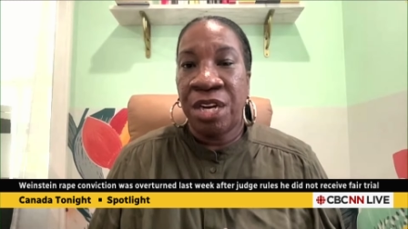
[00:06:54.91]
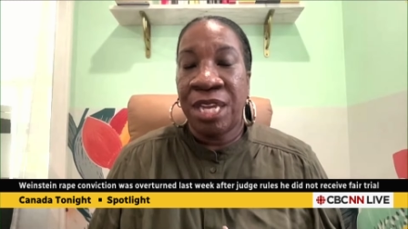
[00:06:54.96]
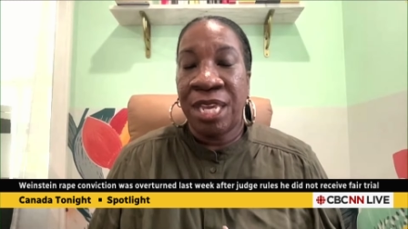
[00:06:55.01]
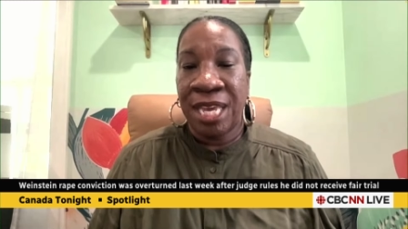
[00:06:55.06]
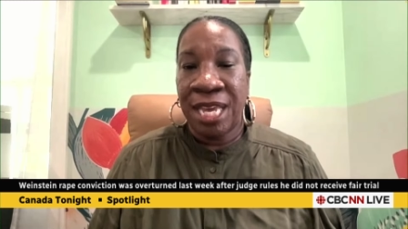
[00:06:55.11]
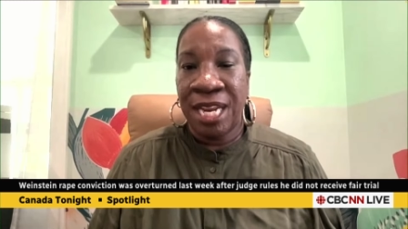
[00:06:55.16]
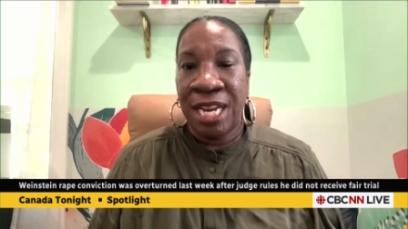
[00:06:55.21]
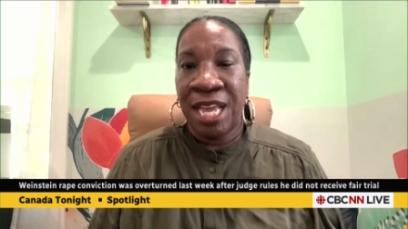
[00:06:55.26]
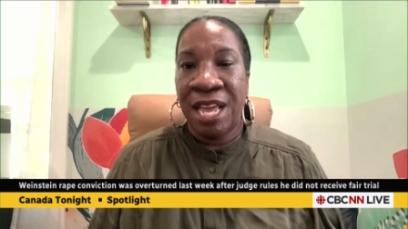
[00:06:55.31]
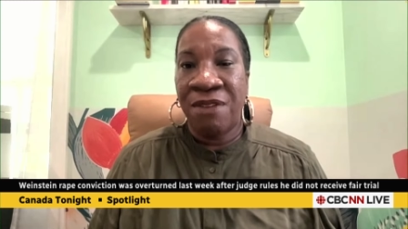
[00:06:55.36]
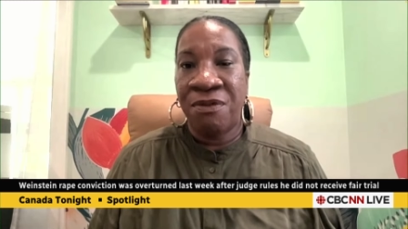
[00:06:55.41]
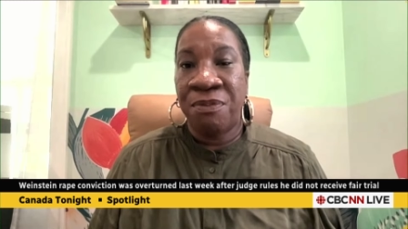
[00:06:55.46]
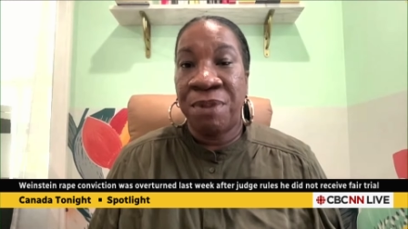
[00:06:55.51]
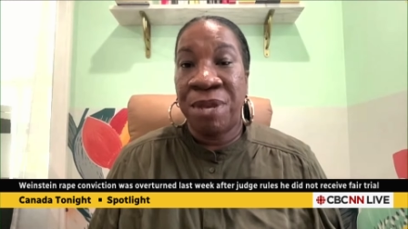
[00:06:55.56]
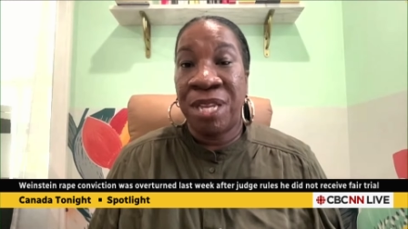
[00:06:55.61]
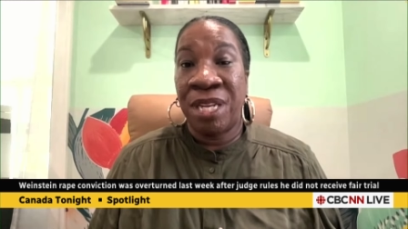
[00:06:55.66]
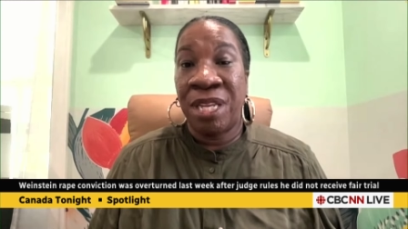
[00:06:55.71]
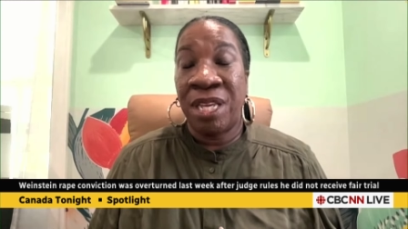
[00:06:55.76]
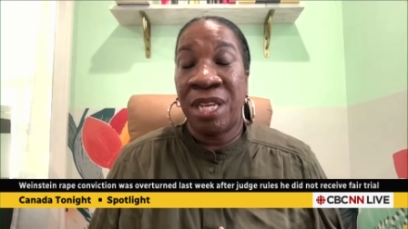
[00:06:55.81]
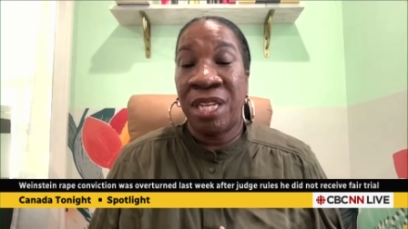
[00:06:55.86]
again, have
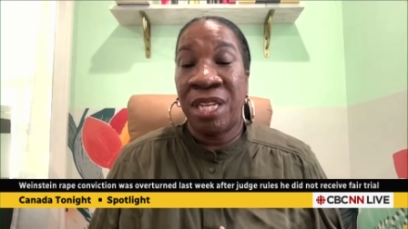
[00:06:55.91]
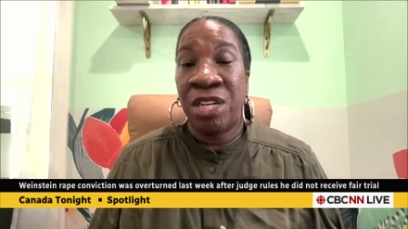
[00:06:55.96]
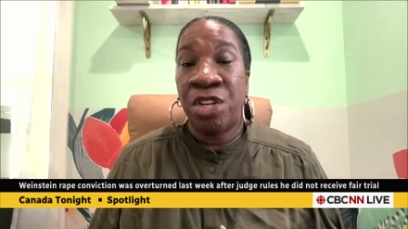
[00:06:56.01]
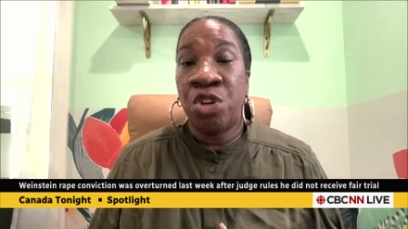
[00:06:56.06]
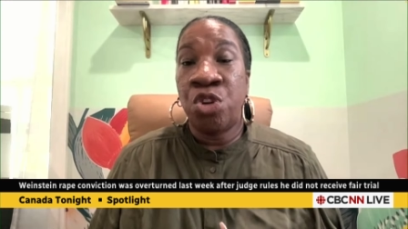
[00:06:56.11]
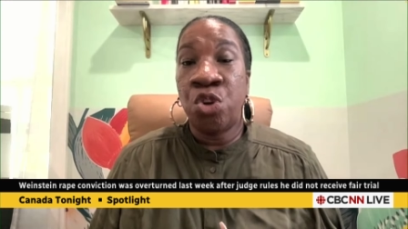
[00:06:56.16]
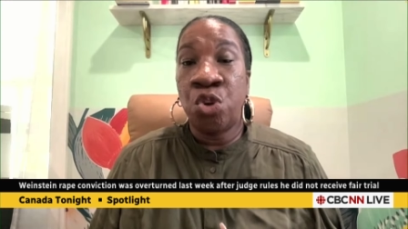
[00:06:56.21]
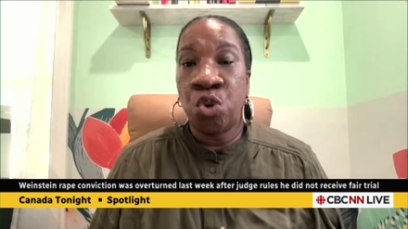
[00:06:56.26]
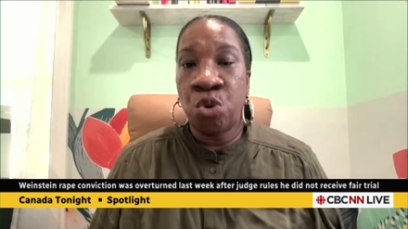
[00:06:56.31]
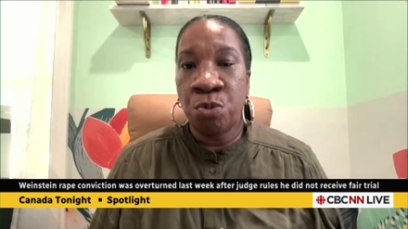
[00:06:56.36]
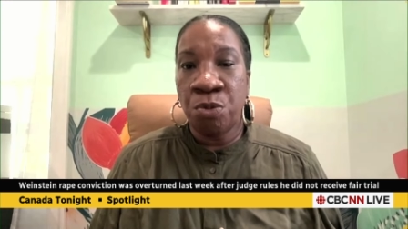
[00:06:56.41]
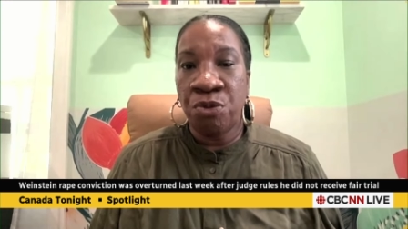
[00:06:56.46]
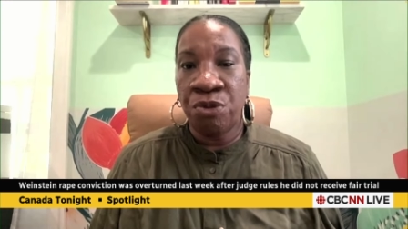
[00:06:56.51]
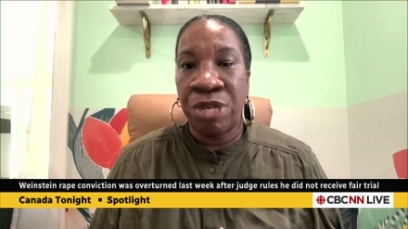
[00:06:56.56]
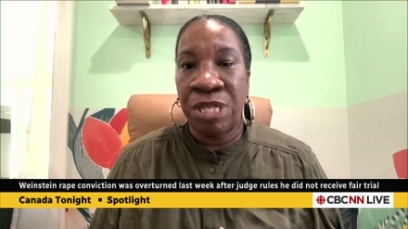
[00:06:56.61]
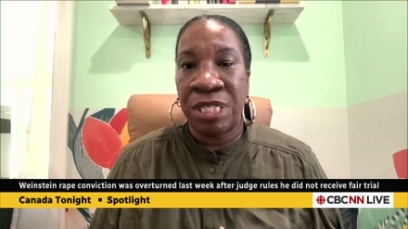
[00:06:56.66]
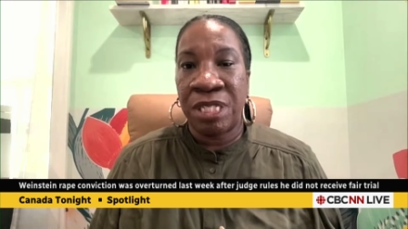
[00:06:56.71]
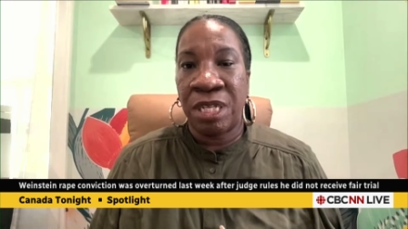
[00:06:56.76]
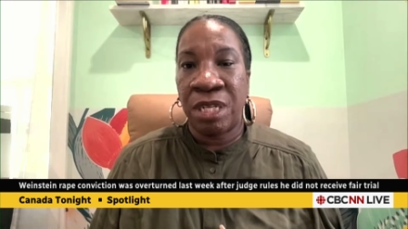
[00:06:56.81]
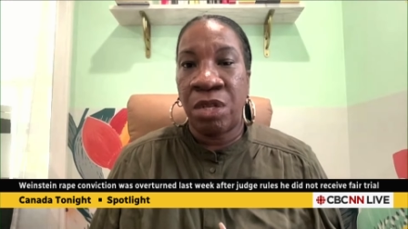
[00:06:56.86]
been
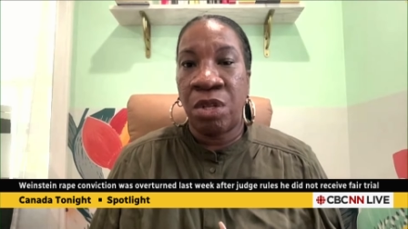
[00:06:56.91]
numerous